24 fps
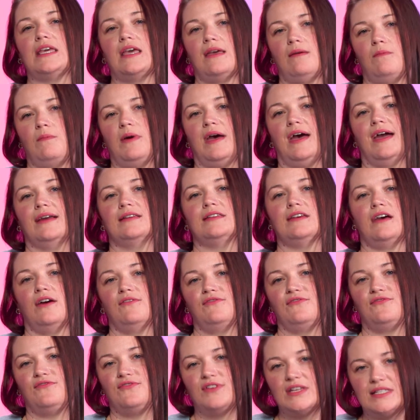impact of
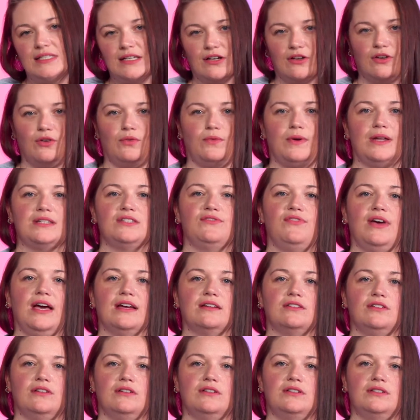physical risk
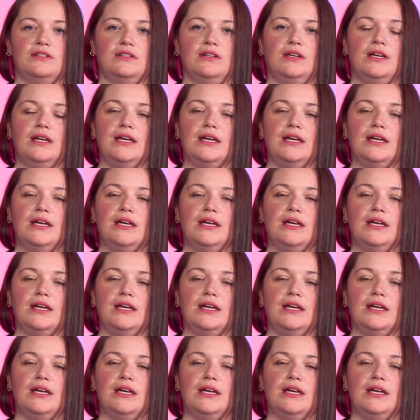factors.